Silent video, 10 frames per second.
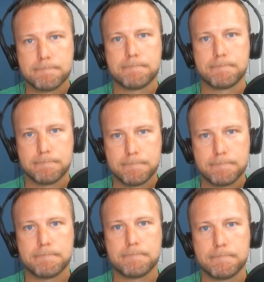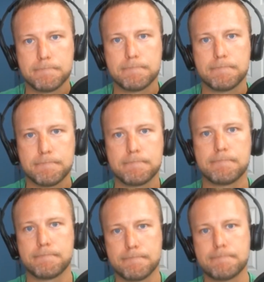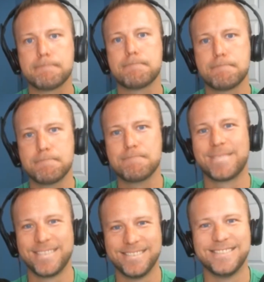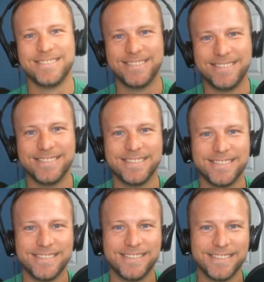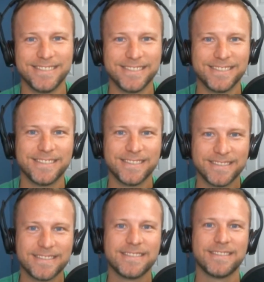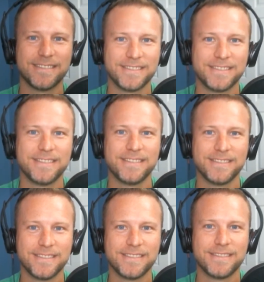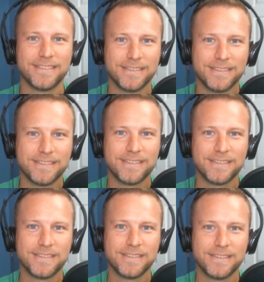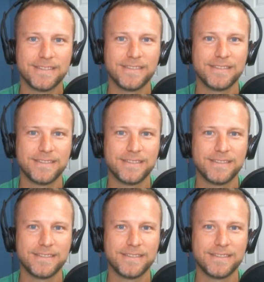(silent)